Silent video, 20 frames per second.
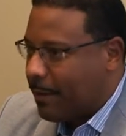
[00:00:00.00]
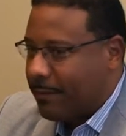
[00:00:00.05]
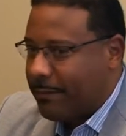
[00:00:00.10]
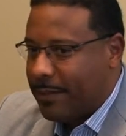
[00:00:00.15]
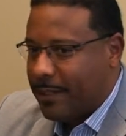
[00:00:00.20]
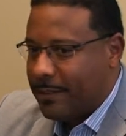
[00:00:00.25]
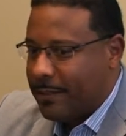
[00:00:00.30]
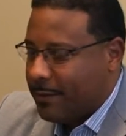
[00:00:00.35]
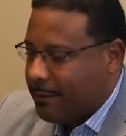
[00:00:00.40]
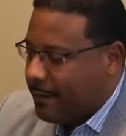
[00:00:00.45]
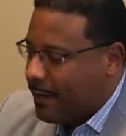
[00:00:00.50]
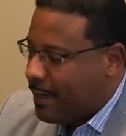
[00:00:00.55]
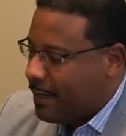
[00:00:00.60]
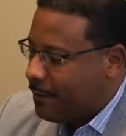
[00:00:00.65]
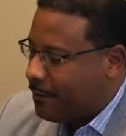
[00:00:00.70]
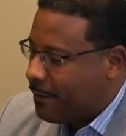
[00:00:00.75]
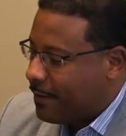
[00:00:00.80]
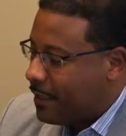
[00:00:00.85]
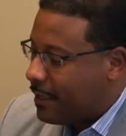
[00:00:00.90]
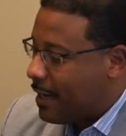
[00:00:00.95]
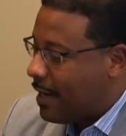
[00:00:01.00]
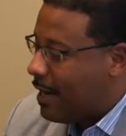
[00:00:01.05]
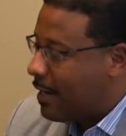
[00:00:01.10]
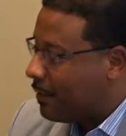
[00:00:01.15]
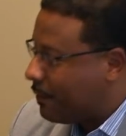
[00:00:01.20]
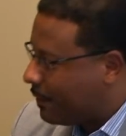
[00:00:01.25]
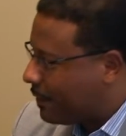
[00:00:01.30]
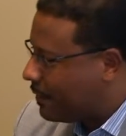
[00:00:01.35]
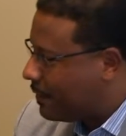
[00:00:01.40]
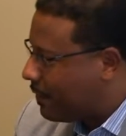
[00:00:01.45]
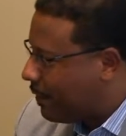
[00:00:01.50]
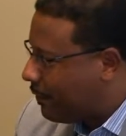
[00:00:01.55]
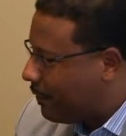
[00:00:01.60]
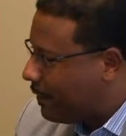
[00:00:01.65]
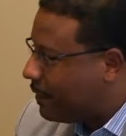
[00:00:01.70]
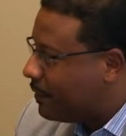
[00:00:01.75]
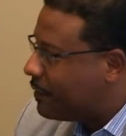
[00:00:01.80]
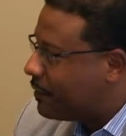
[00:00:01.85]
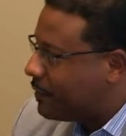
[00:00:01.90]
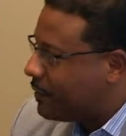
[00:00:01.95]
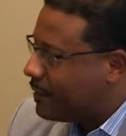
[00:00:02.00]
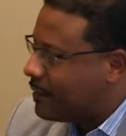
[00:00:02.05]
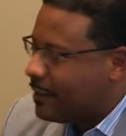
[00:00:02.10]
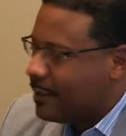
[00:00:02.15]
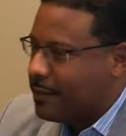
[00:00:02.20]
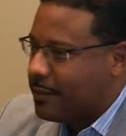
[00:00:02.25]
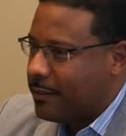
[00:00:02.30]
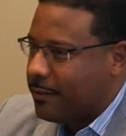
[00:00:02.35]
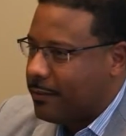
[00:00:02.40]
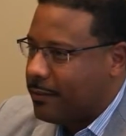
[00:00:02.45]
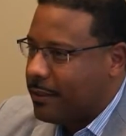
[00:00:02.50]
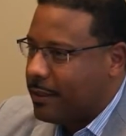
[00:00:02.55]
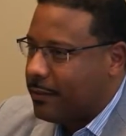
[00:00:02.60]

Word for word: I've testified in front of Congress on insurance issues.